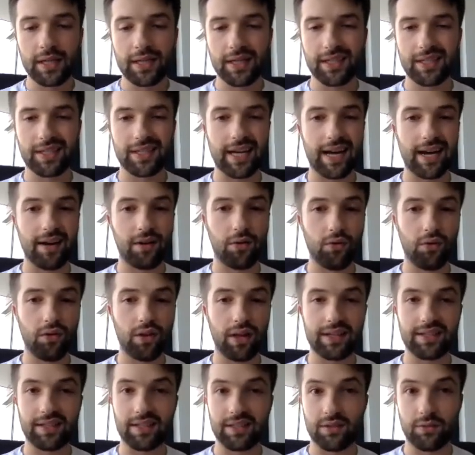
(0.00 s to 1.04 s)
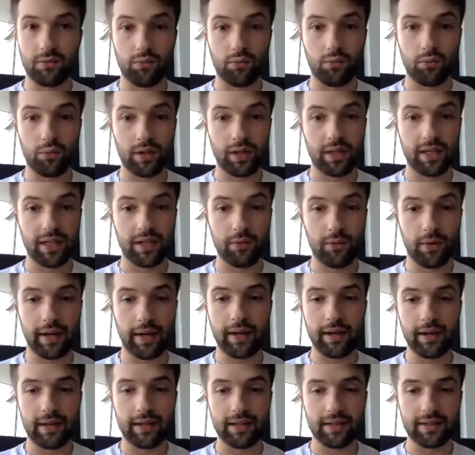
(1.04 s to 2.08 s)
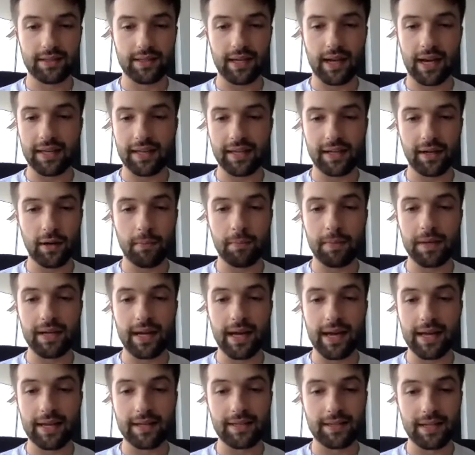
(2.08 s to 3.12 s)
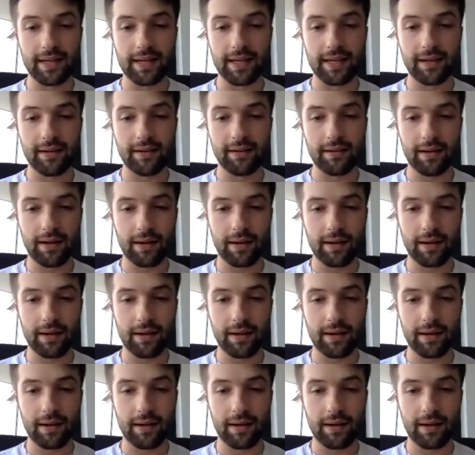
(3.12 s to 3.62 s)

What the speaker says: the tackle class isn't really great because I think Obina Eze,